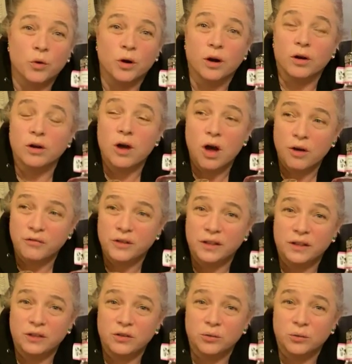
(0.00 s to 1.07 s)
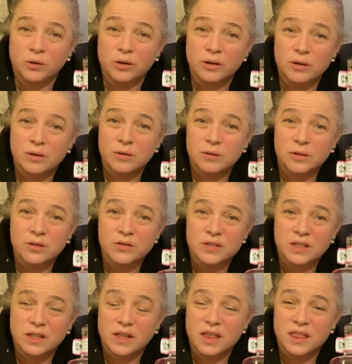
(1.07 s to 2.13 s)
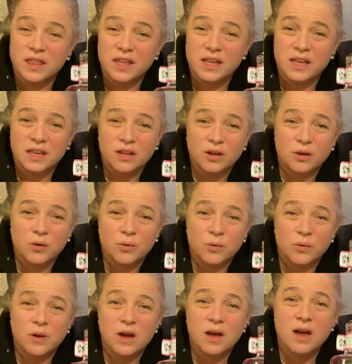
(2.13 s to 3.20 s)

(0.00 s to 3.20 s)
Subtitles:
our coffee liqueur using the code